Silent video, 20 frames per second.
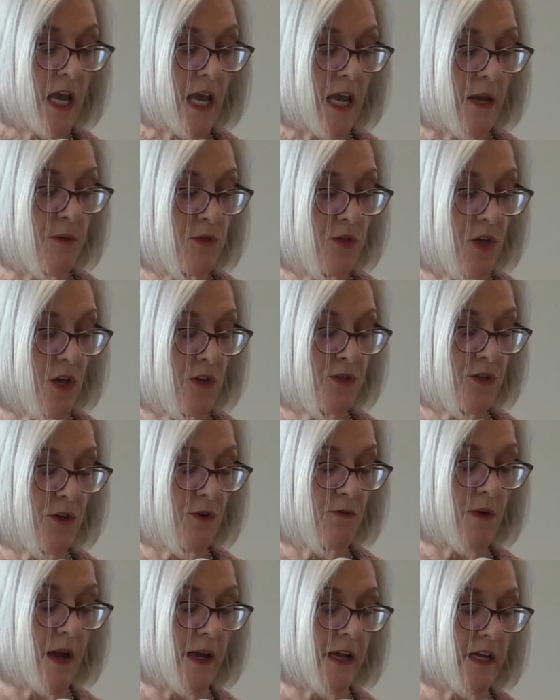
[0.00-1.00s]
He was
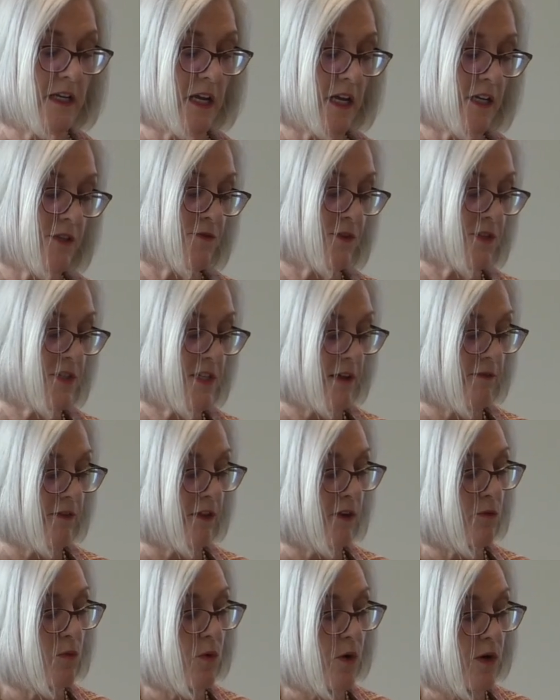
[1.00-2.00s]
also recognized for
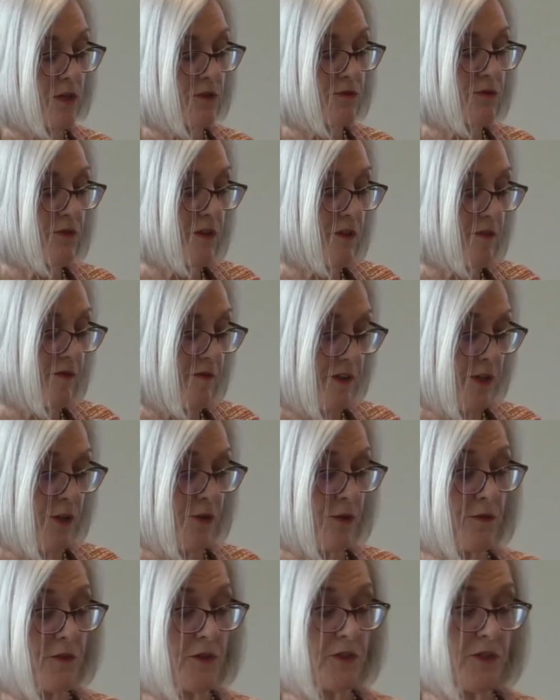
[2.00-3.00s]
several awards through the
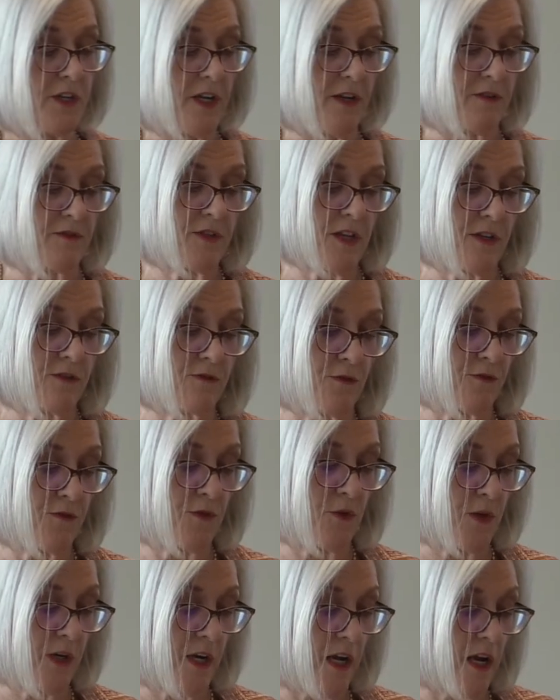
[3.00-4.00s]
University of Central
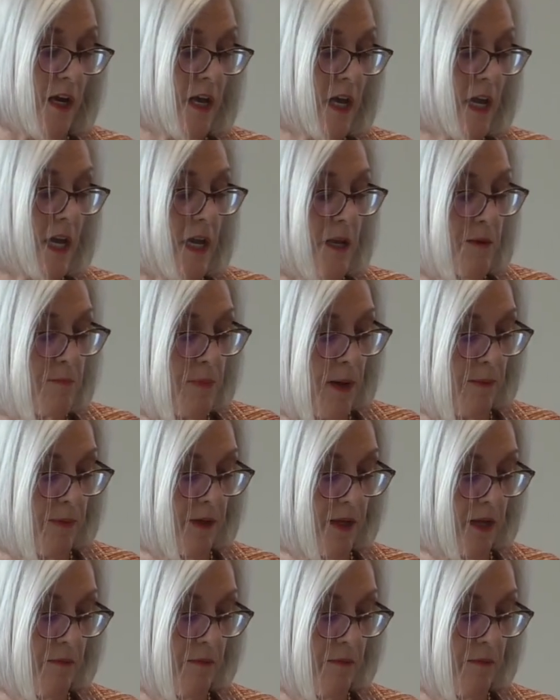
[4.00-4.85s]
Florida in Public